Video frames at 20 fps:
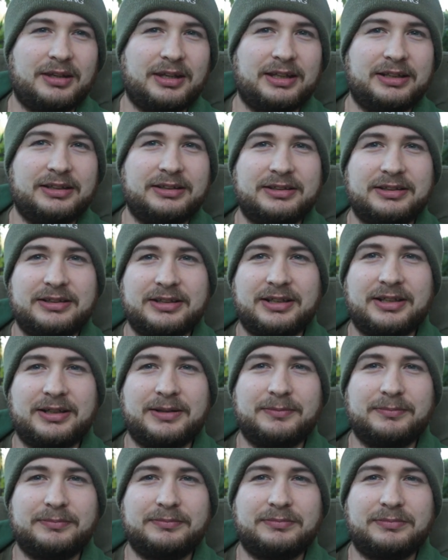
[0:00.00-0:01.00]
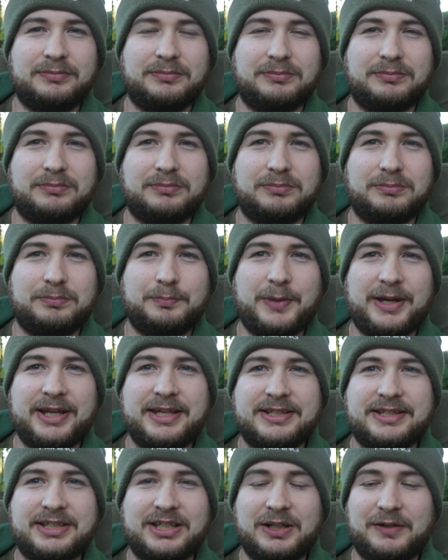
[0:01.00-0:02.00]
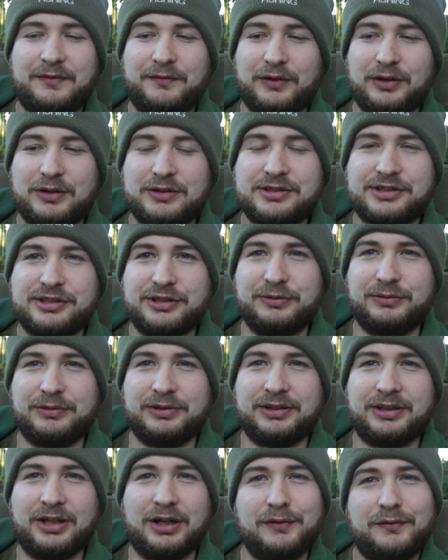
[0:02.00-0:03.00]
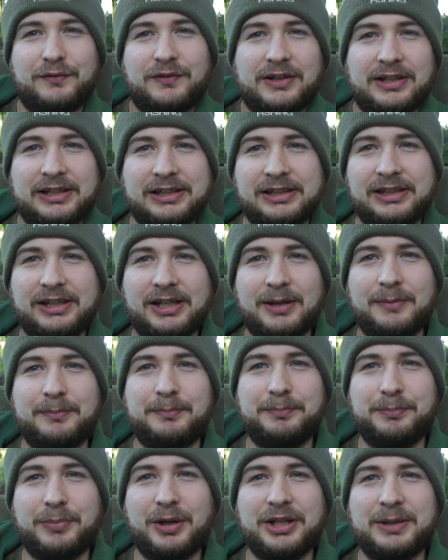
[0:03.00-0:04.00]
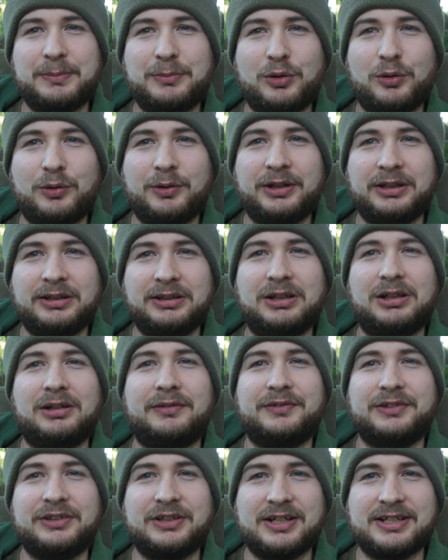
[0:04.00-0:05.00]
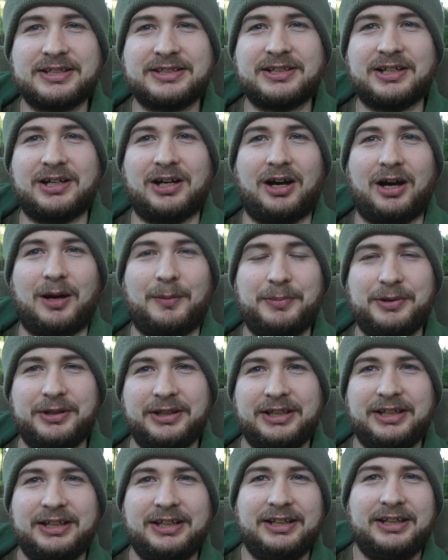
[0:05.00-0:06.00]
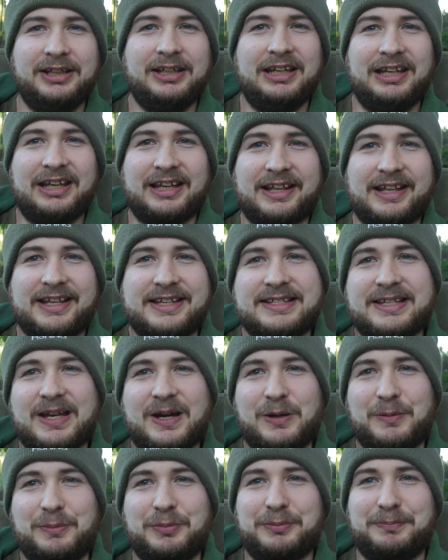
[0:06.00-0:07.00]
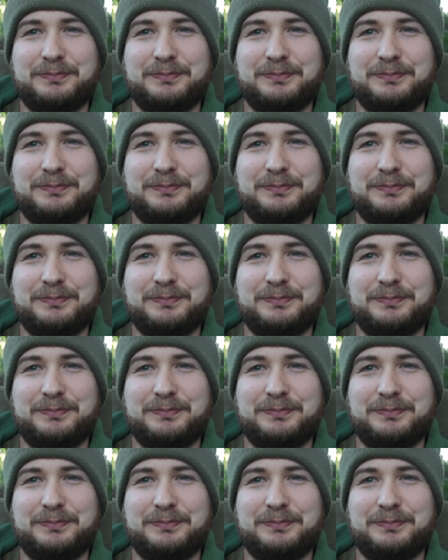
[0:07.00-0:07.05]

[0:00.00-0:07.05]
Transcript: and um, bait's going to follow suit, and hopefully um, by the morning I'll have a nice carp. Let's hope.